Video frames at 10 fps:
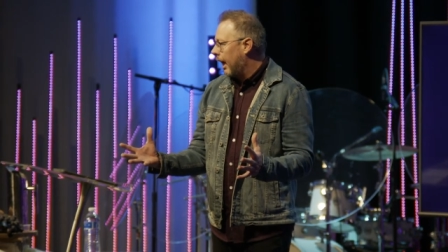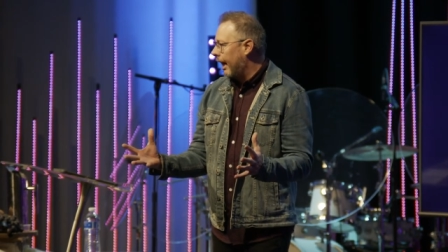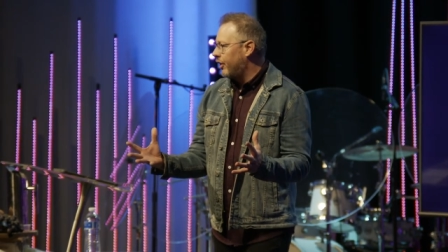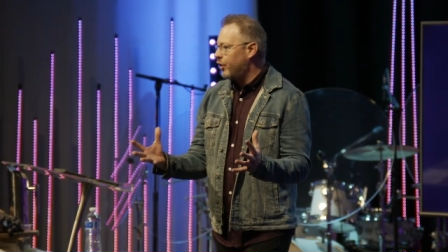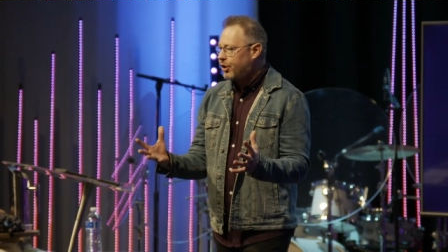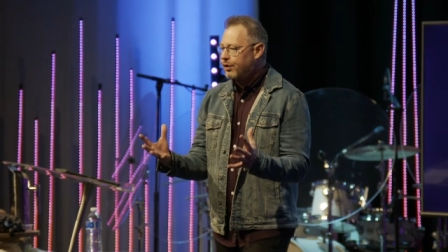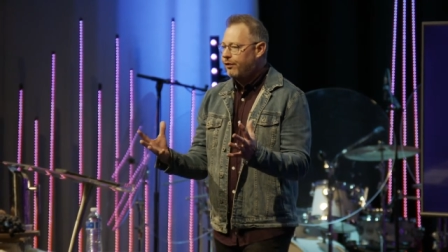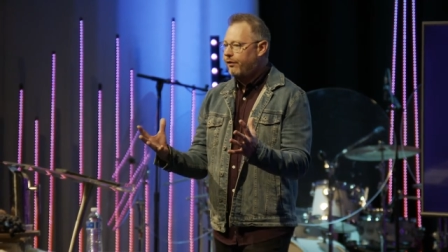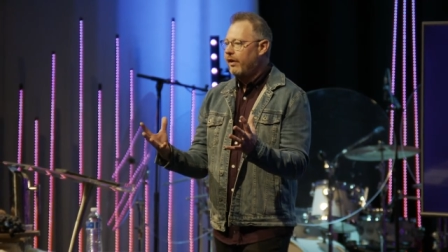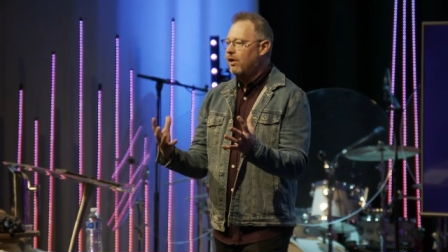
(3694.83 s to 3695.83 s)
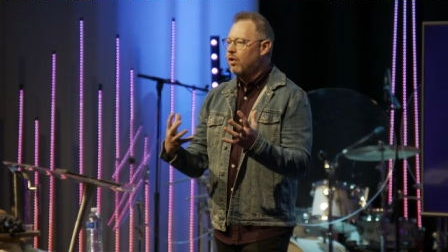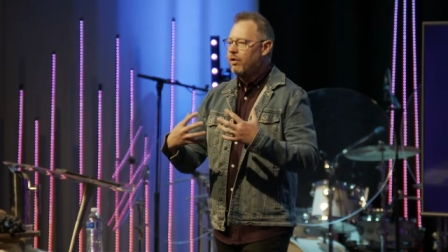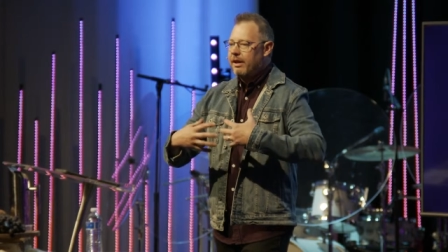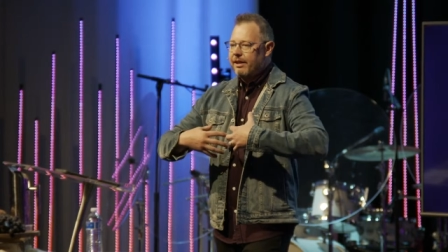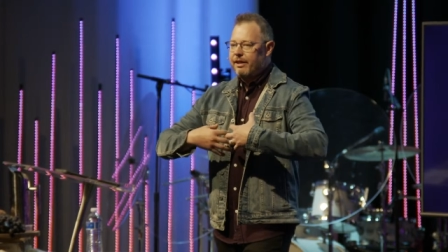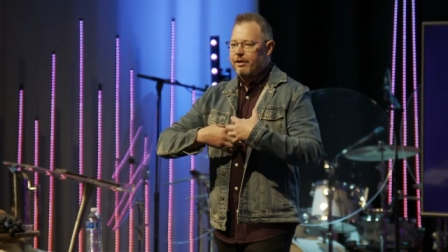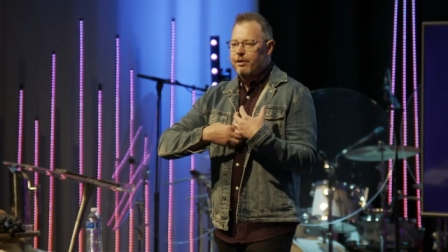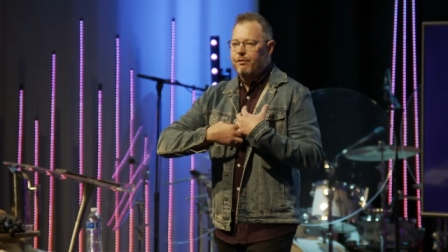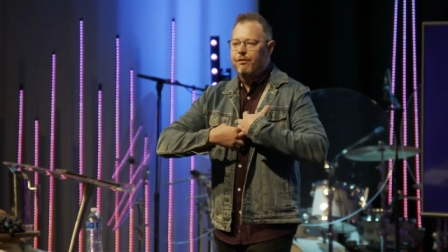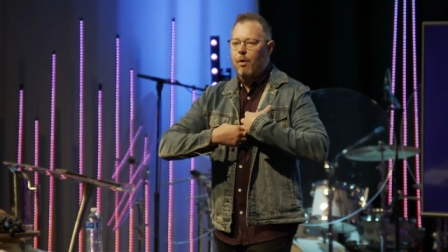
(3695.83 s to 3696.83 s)
And you just feel the
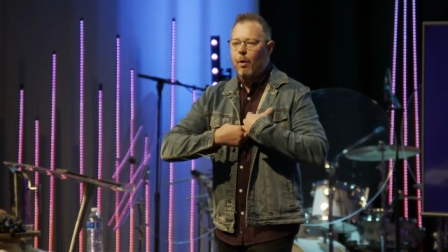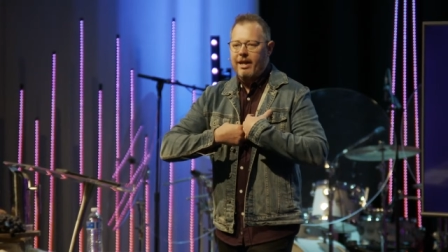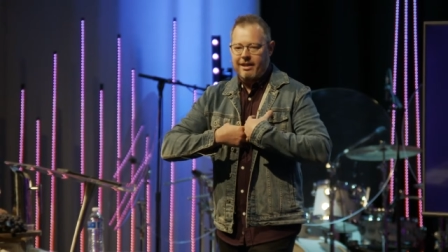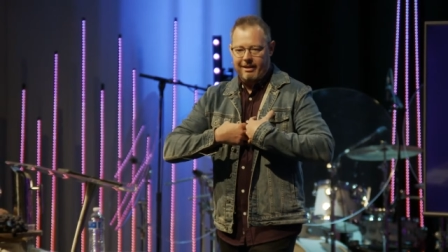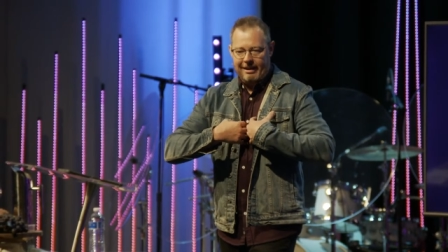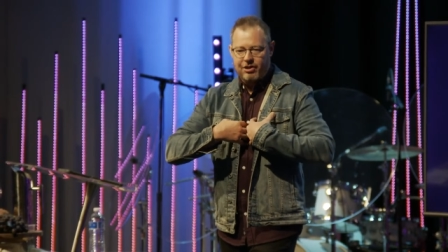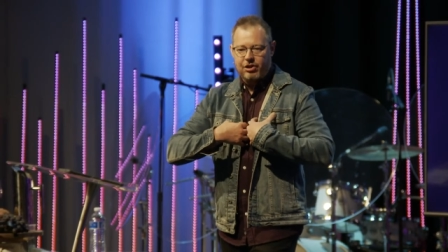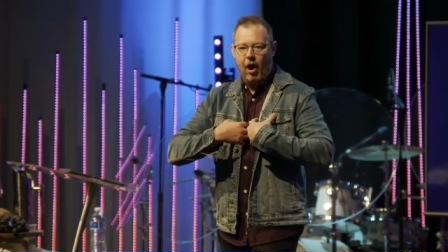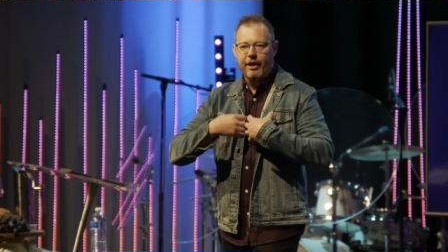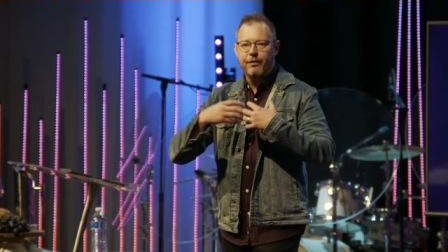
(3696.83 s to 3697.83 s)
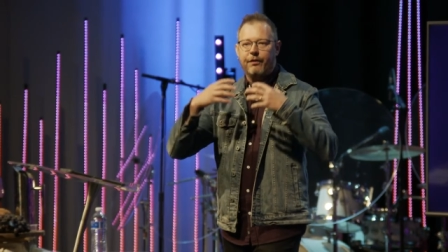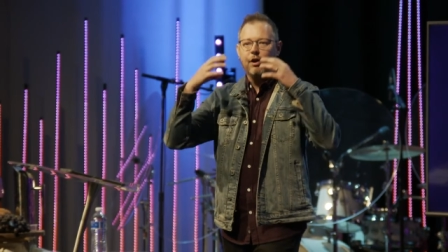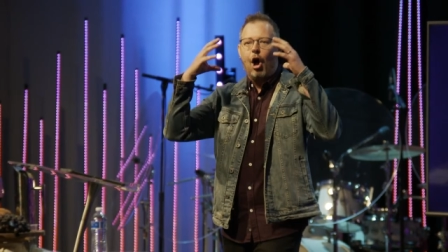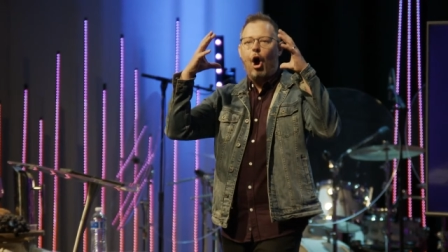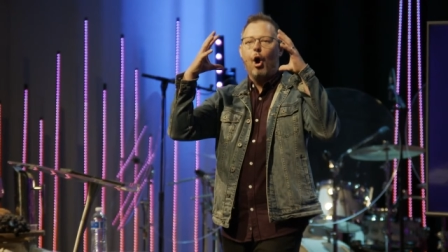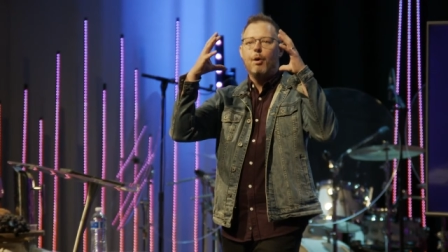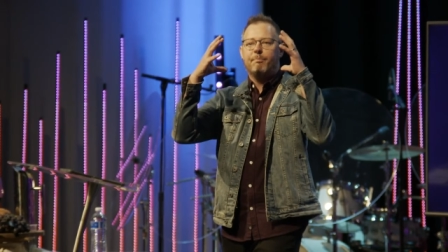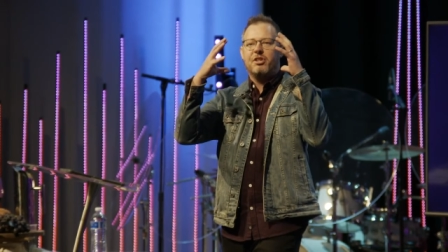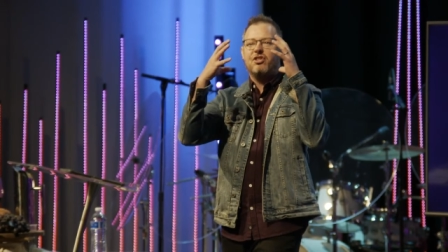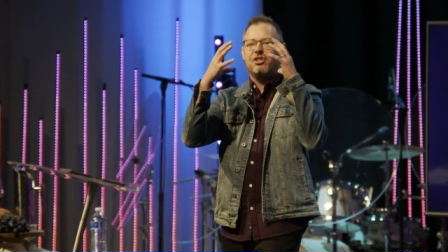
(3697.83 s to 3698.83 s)
void inside. You feel
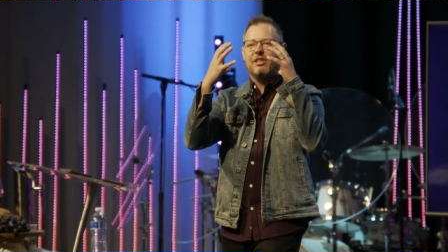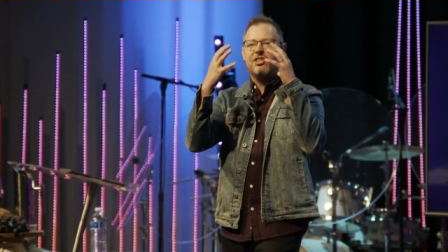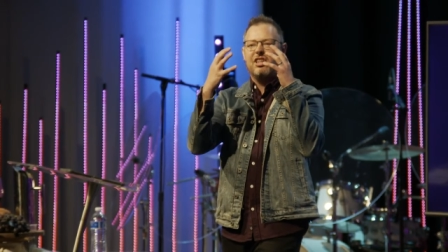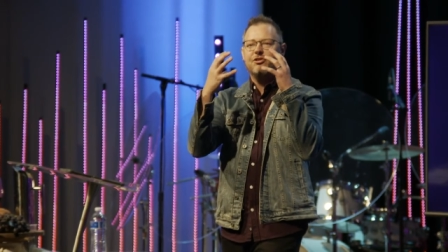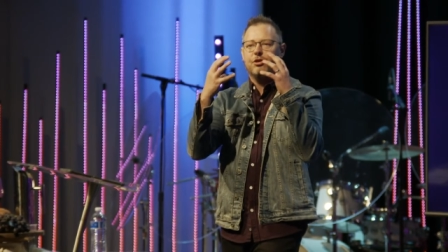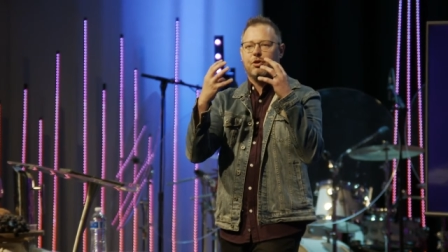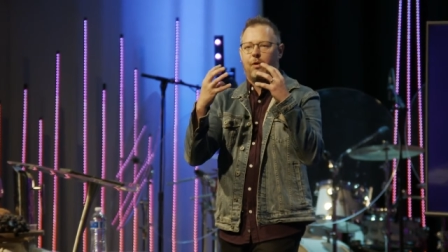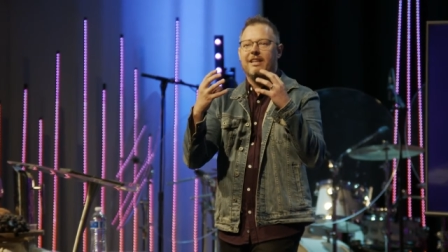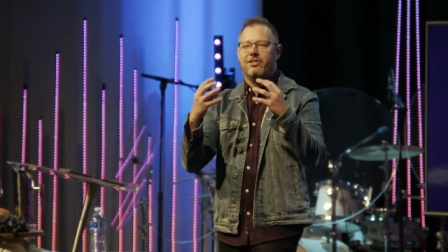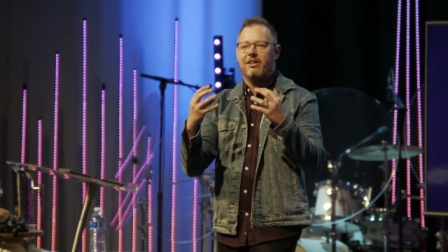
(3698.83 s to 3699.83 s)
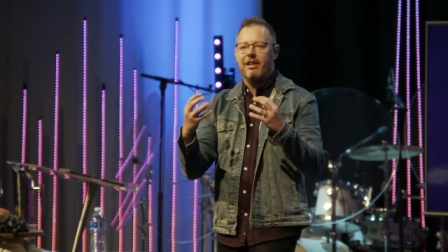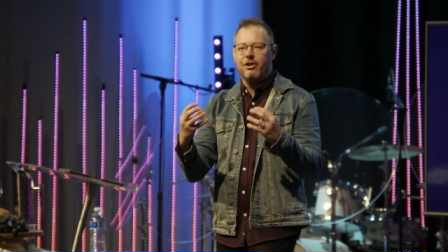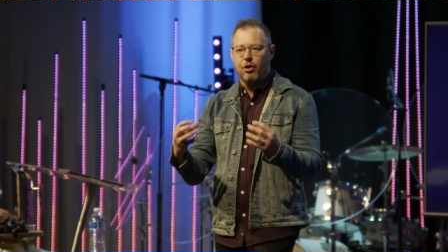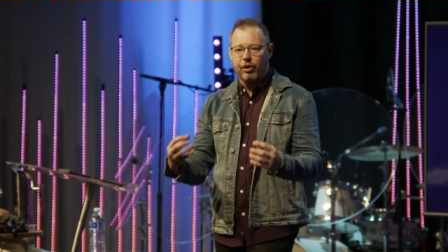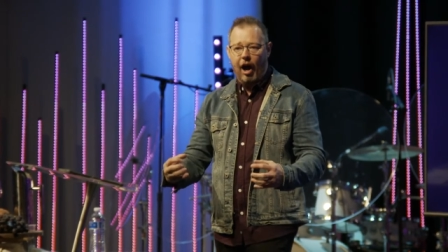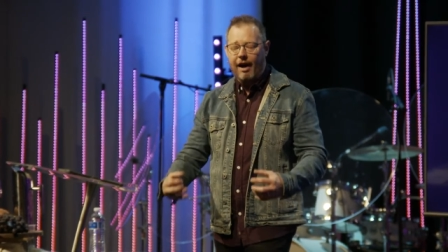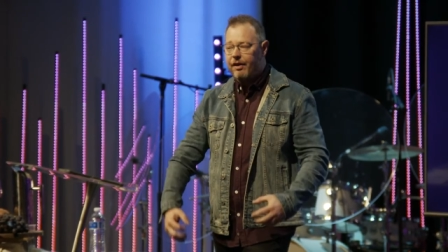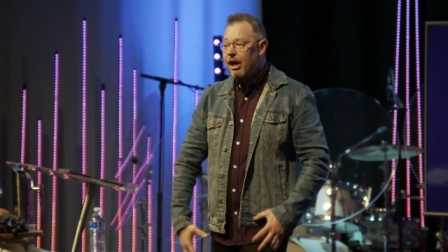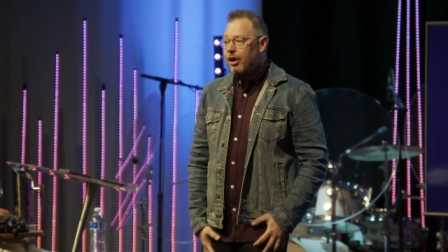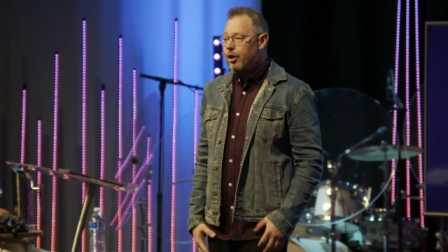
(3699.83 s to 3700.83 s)
hope just disintegrating in your life
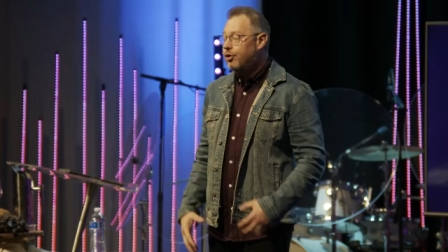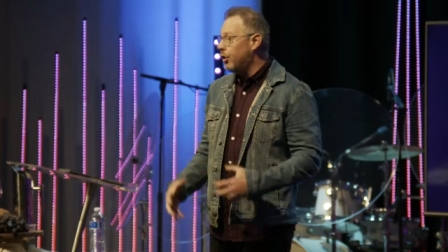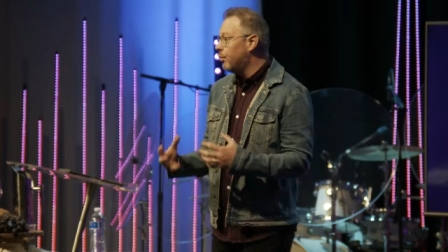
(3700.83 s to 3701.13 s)
because